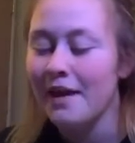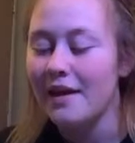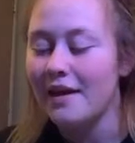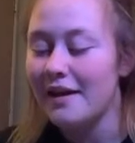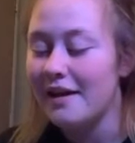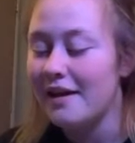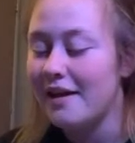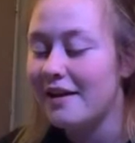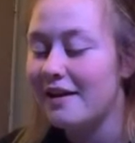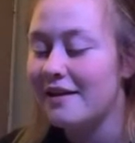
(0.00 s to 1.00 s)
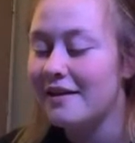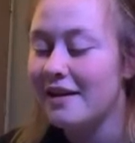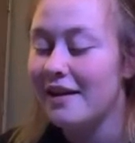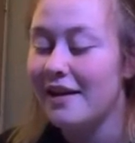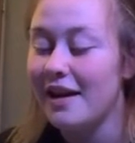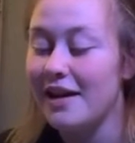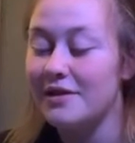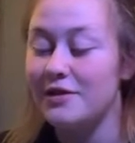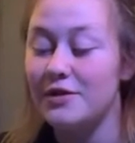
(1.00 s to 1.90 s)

Uh, it's